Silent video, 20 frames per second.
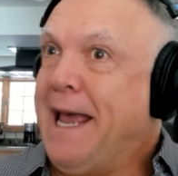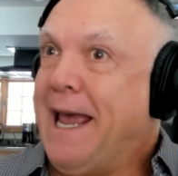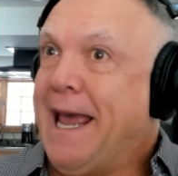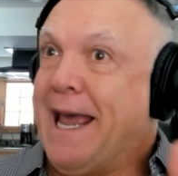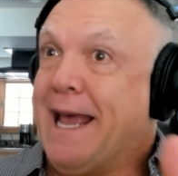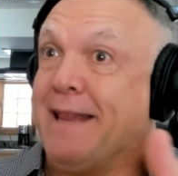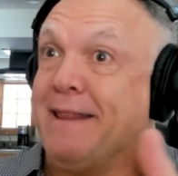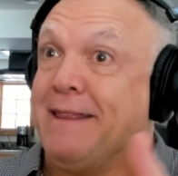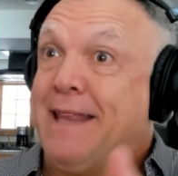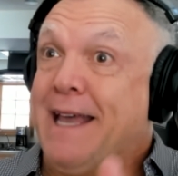
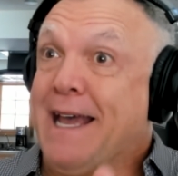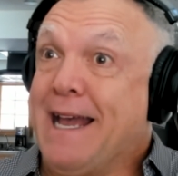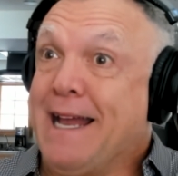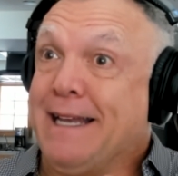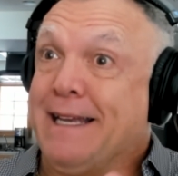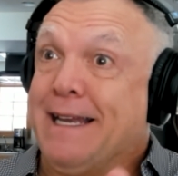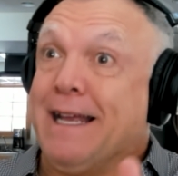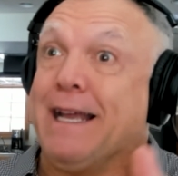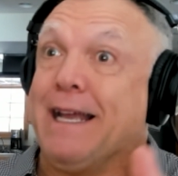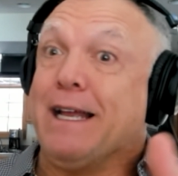And
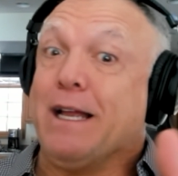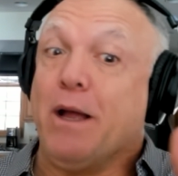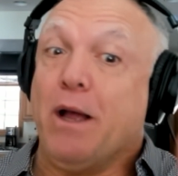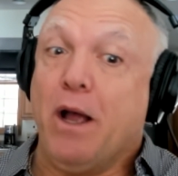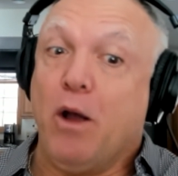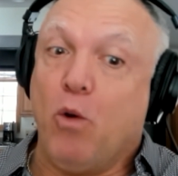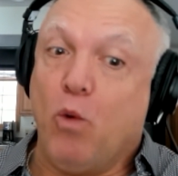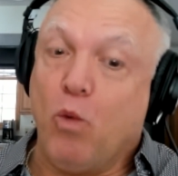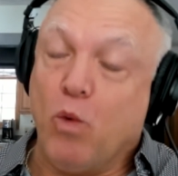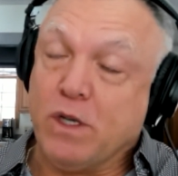then
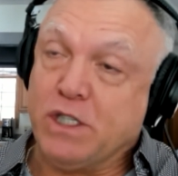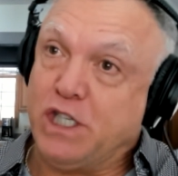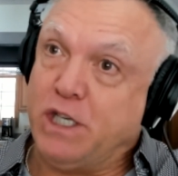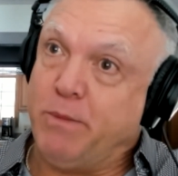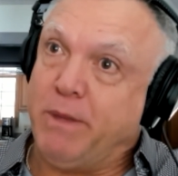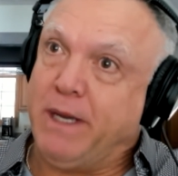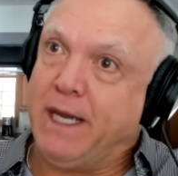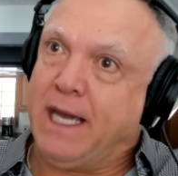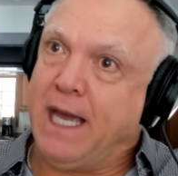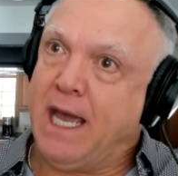when
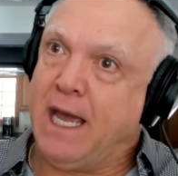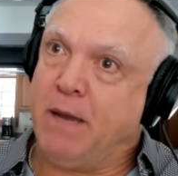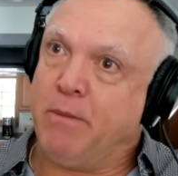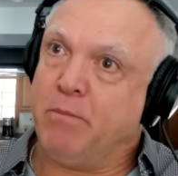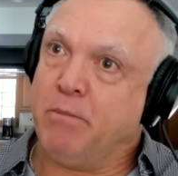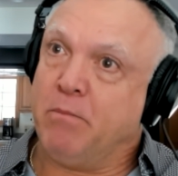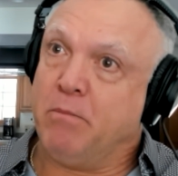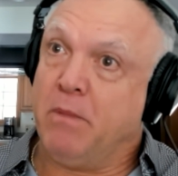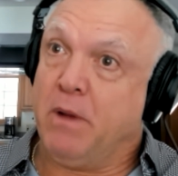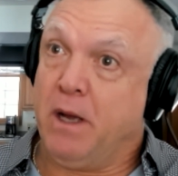she
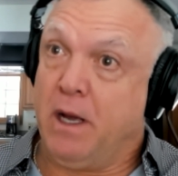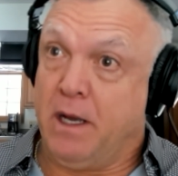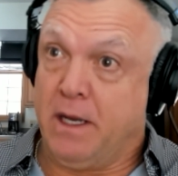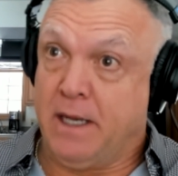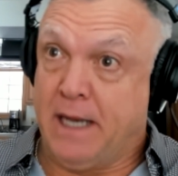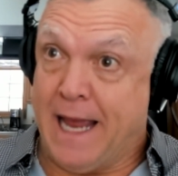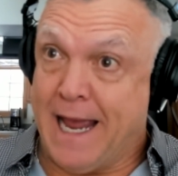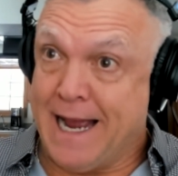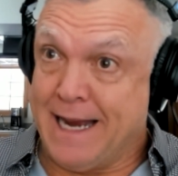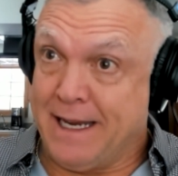became
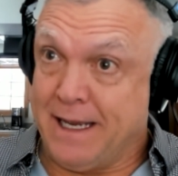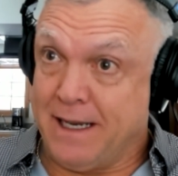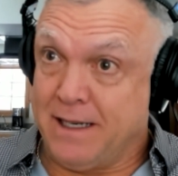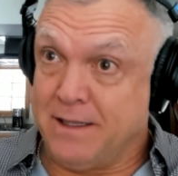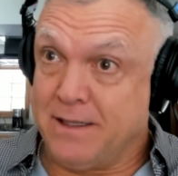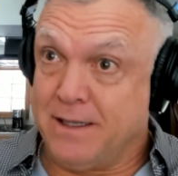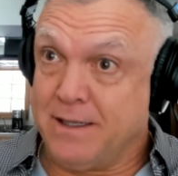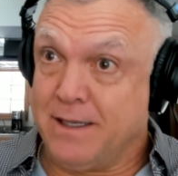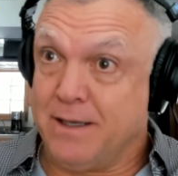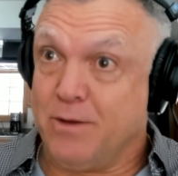an
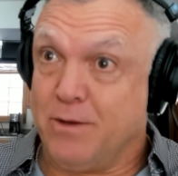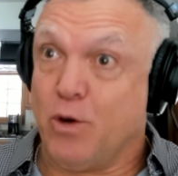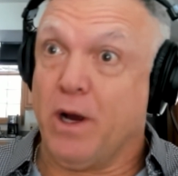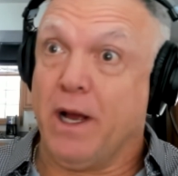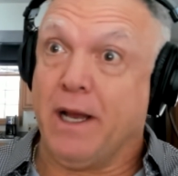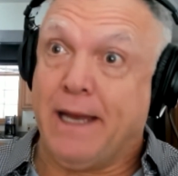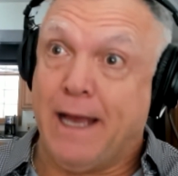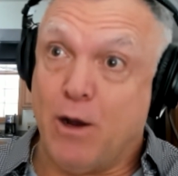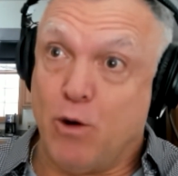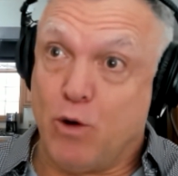addict,
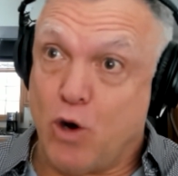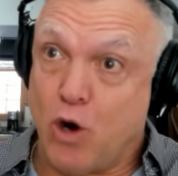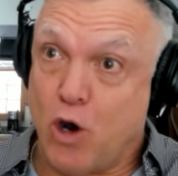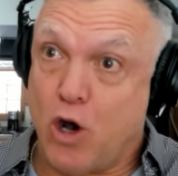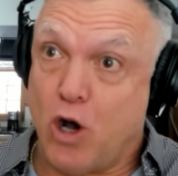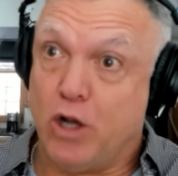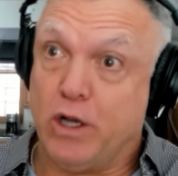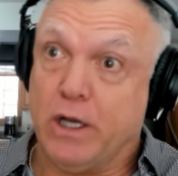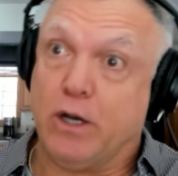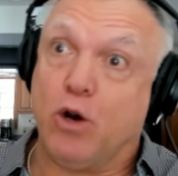an
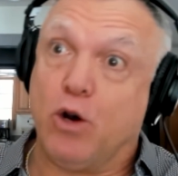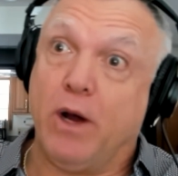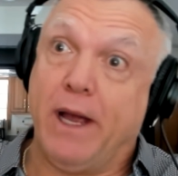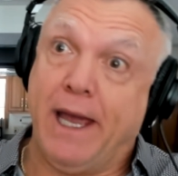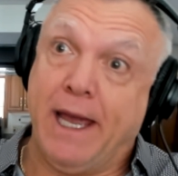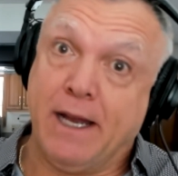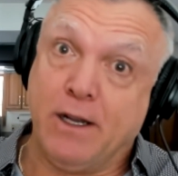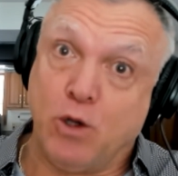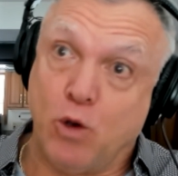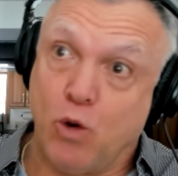alcoholic
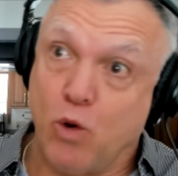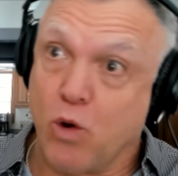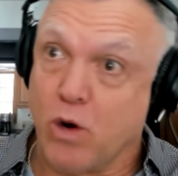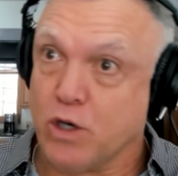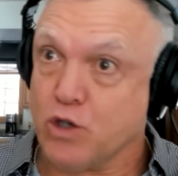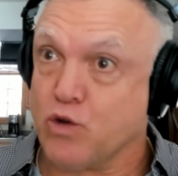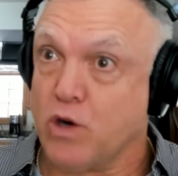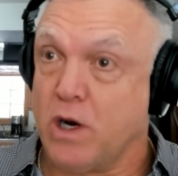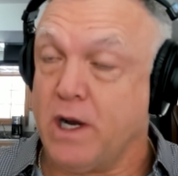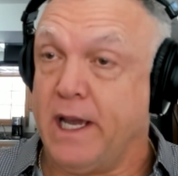and or
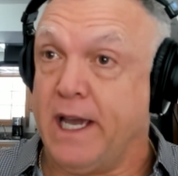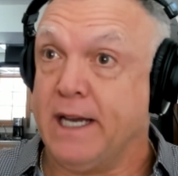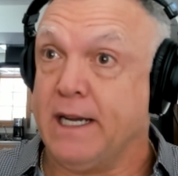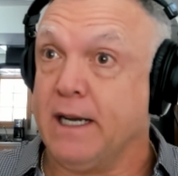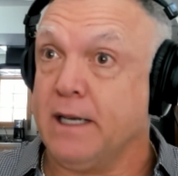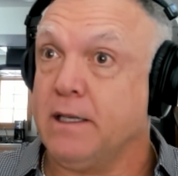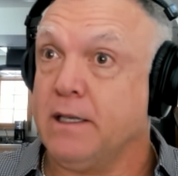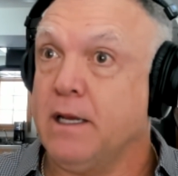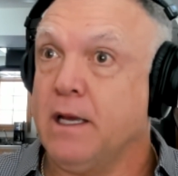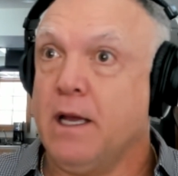a drug
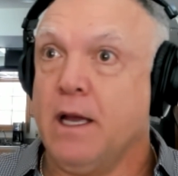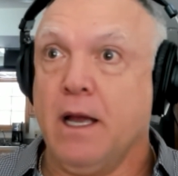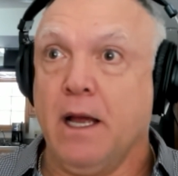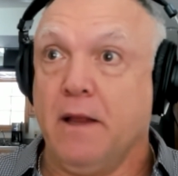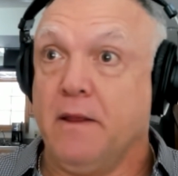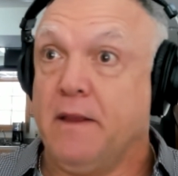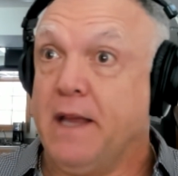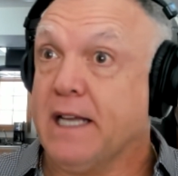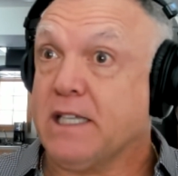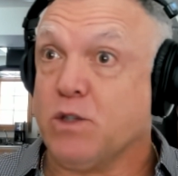addict,
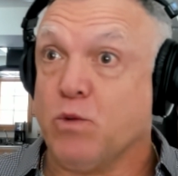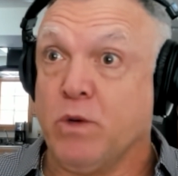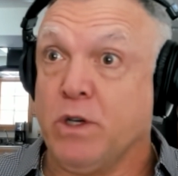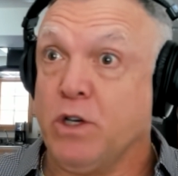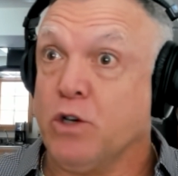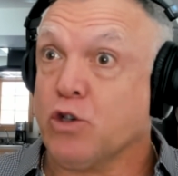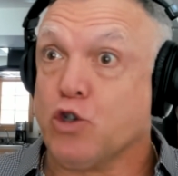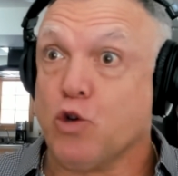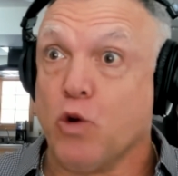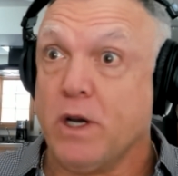that's when
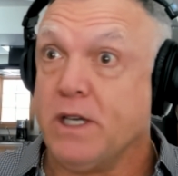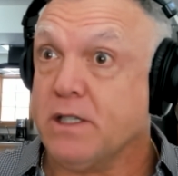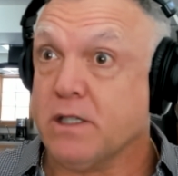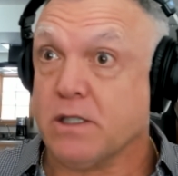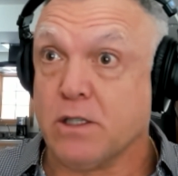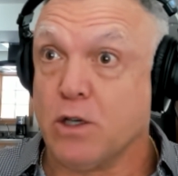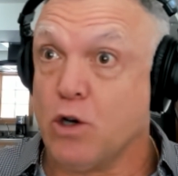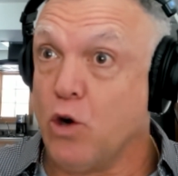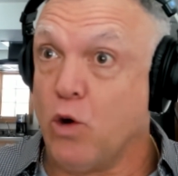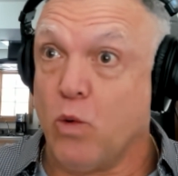your
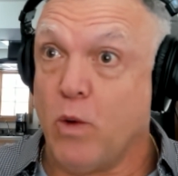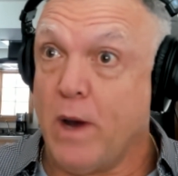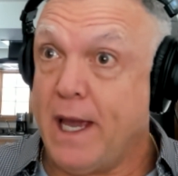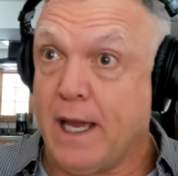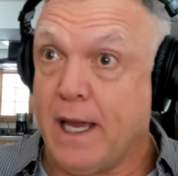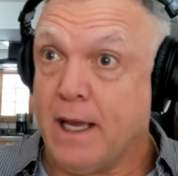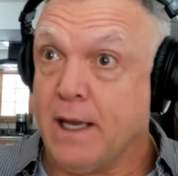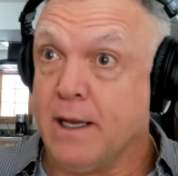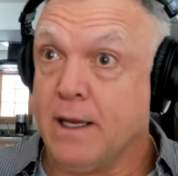choices go away.